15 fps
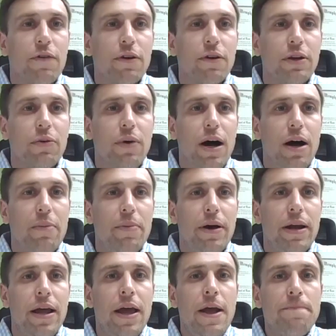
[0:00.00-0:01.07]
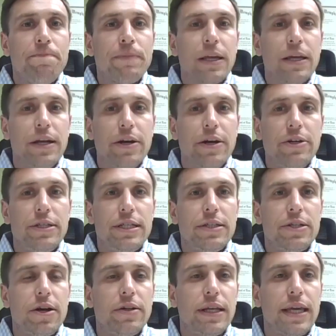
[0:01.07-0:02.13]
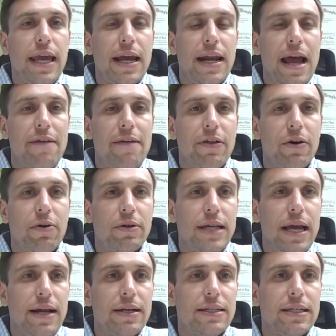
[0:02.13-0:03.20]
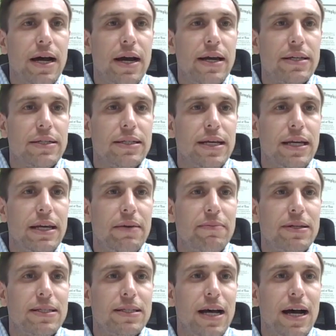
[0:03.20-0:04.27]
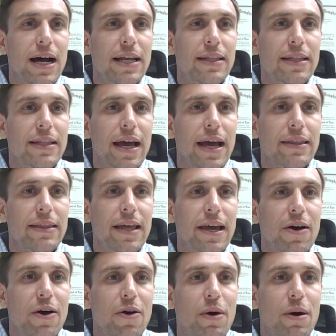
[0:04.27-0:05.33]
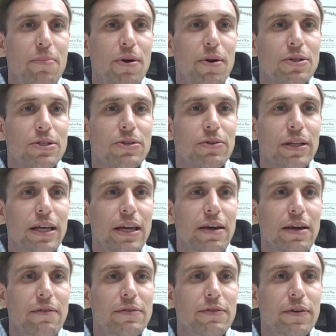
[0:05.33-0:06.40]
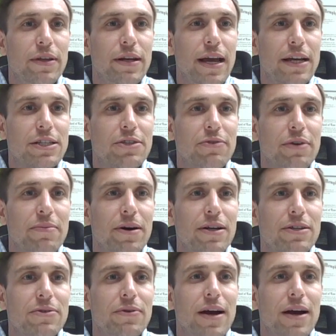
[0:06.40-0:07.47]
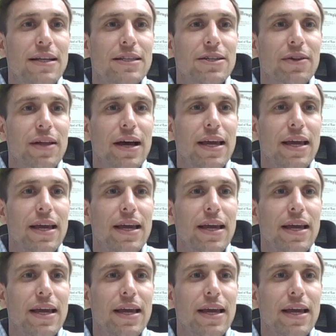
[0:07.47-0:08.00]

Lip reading: a little while. But, you know, you certainly can't have the whole data science team decide that they all want personal leaves for the next 3 months, right? So like,